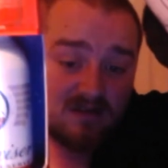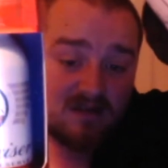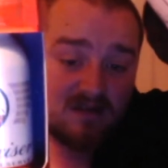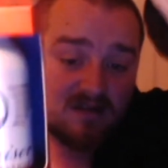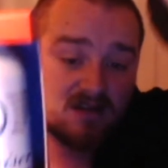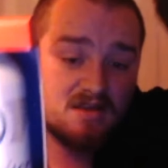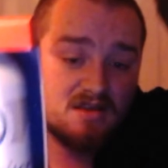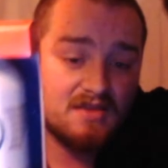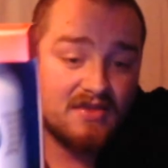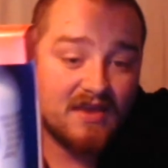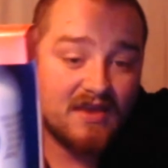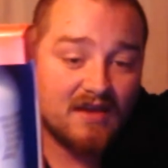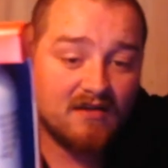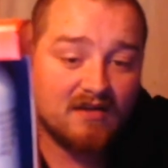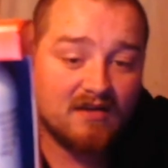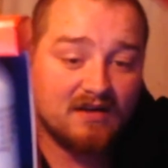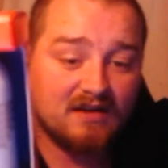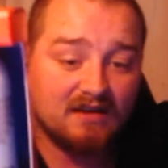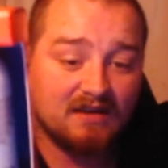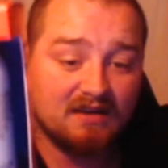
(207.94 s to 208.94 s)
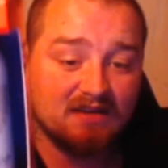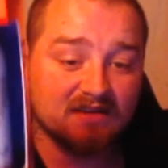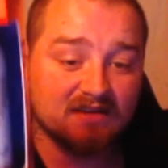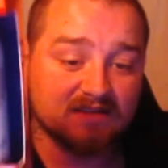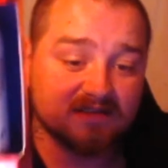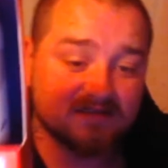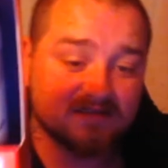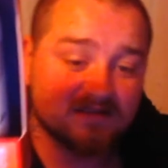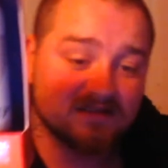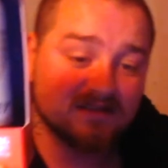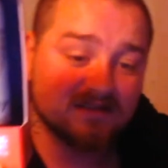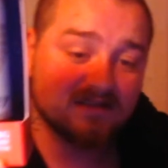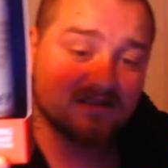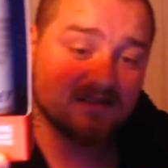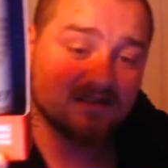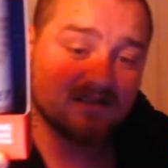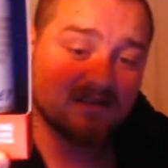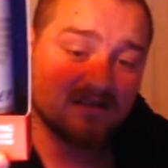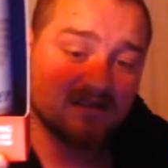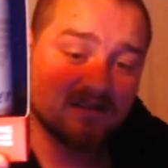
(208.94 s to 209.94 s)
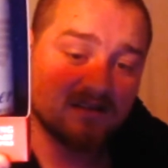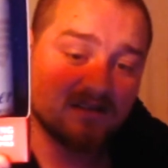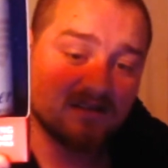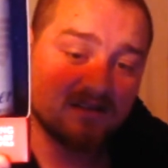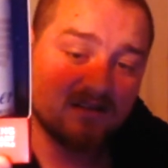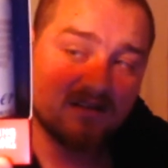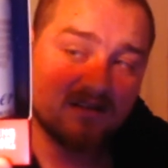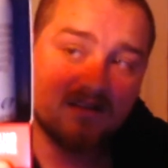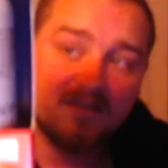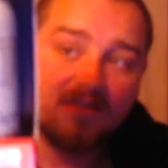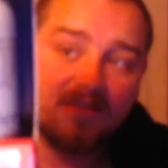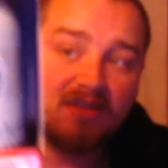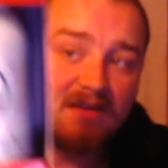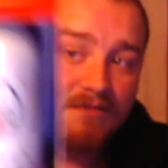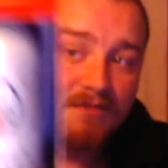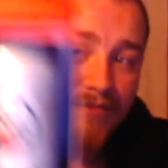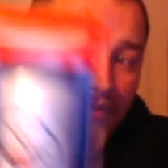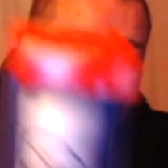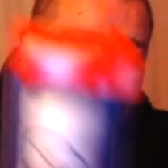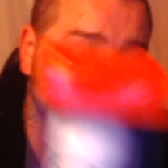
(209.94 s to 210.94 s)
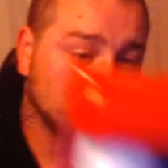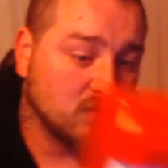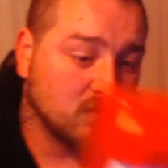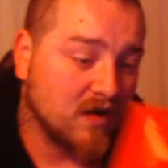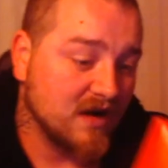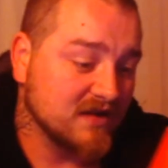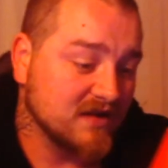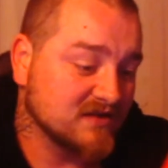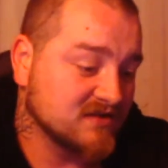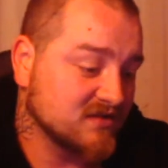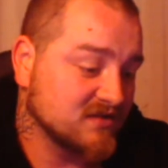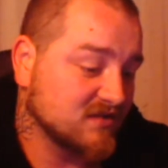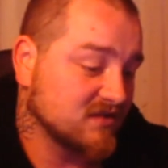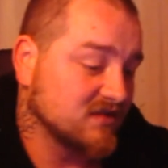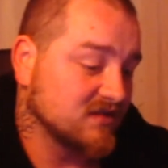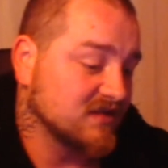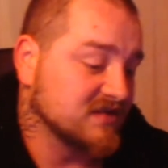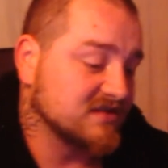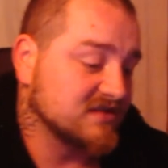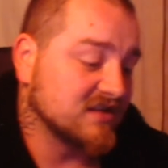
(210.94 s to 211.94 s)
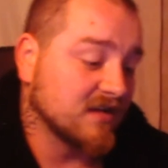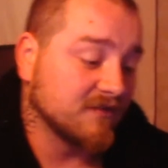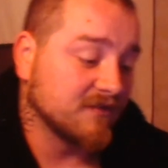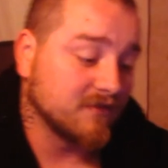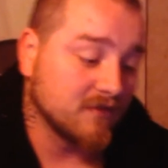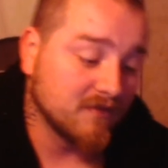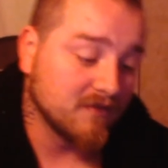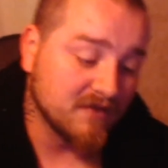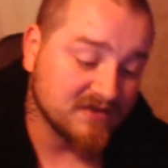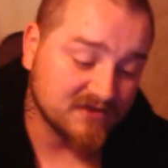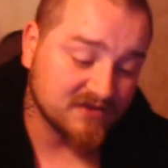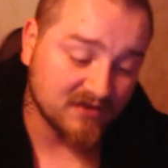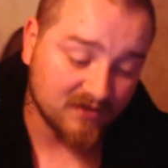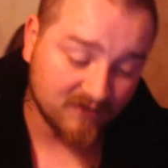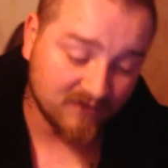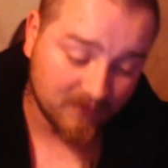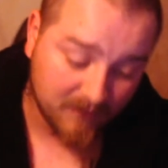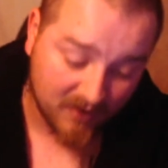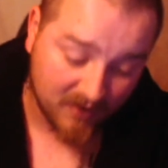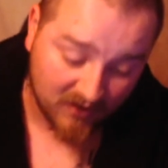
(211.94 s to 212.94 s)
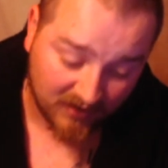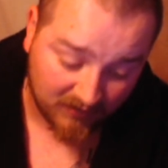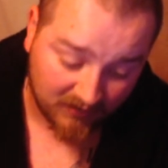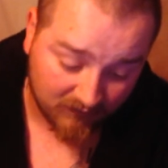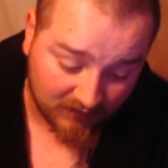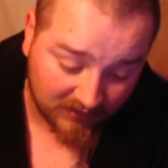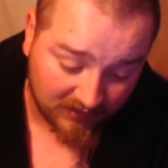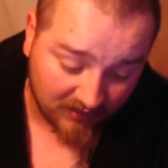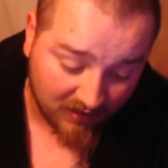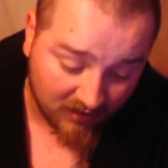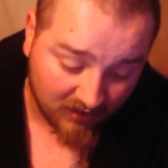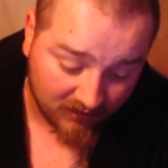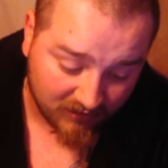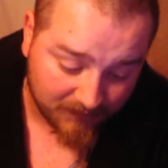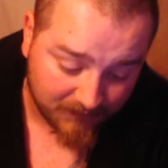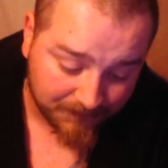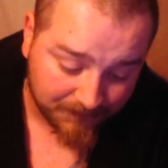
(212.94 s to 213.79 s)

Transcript: there it is. The Budweiser Discovery Reserve American Red Lager.